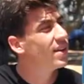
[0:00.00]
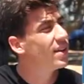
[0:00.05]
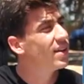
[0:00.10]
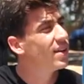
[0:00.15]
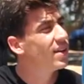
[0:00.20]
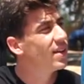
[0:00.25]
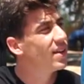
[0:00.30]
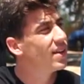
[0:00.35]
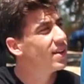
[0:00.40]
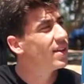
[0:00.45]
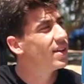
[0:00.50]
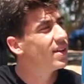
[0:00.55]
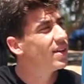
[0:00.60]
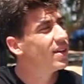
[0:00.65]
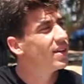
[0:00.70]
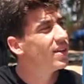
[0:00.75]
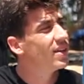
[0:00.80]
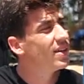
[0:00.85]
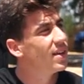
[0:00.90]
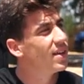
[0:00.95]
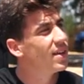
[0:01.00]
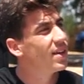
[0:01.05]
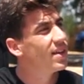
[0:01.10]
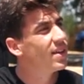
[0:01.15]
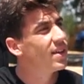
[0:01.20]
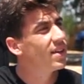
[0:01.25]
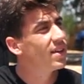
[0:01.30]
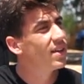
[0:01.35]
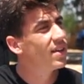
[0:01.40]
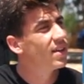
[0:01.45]

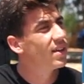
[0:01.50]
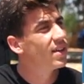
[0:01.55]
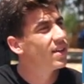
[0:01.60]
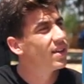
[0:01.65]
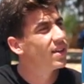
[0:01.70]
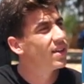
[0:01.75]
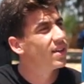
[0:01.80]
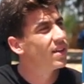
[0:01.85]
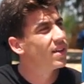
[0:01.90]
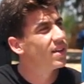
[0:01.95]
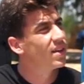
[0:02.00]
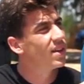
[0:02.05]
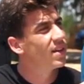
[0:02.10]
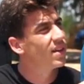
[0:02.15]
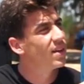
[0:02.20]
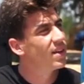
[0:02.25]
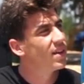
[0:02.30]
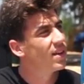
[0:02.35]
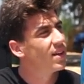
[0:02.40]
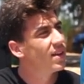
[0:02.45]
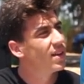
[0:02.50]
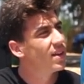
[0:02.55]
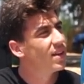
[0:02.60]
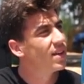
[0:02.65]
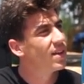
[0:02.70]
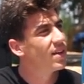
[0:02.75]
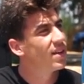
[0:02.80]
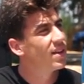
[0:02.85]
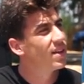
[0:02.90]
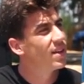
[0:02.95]

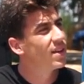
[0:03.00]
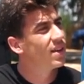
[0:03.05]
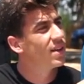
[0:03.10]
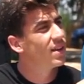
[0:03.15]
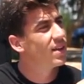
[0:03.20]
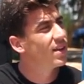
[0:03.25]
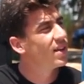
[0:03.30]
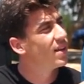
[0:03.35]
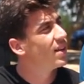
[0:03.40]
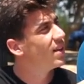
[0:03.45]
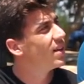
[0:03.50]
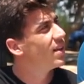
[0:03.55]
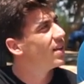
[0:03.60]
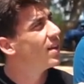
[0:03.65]
[no speech]